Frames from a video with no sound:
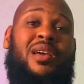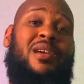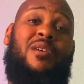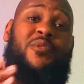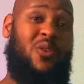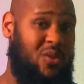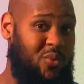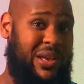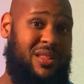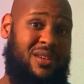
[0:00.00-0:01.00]
If you're on a
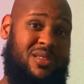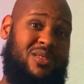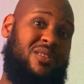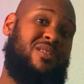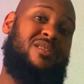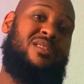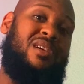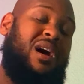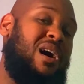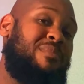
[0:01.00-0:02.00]
weight loss journey,
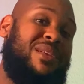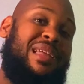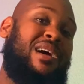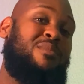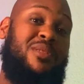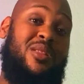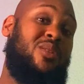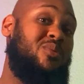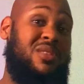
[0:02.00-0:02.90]
comment down below.